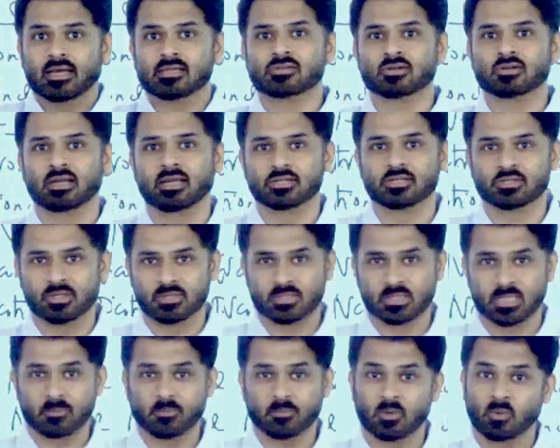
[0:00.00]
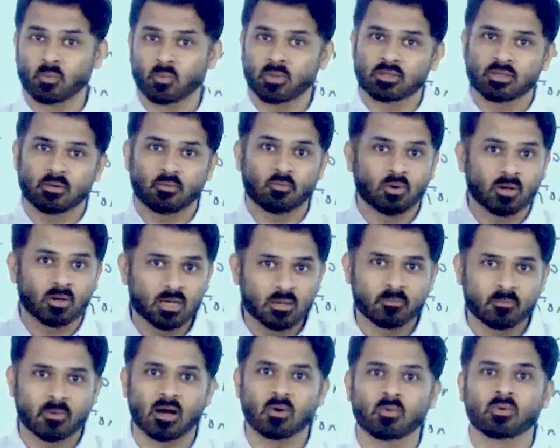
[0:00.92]
relationship with the
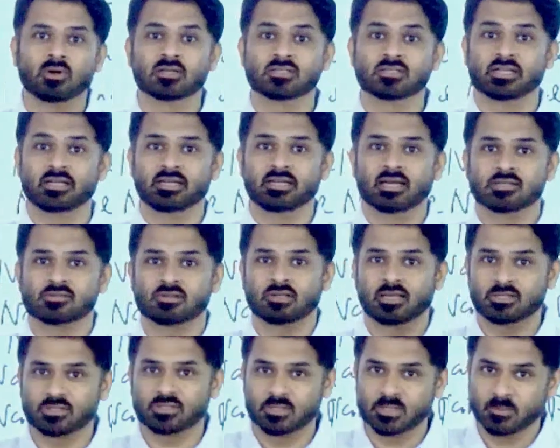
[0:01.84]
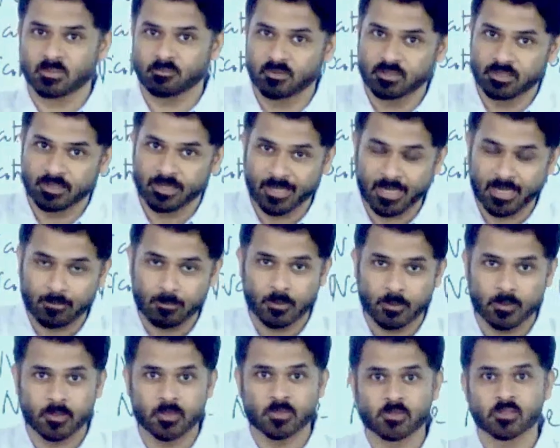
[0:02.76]
world powers, India's relationship with the
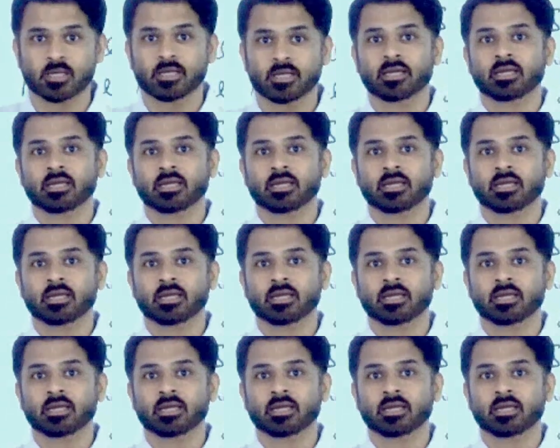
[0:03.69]
neighbors,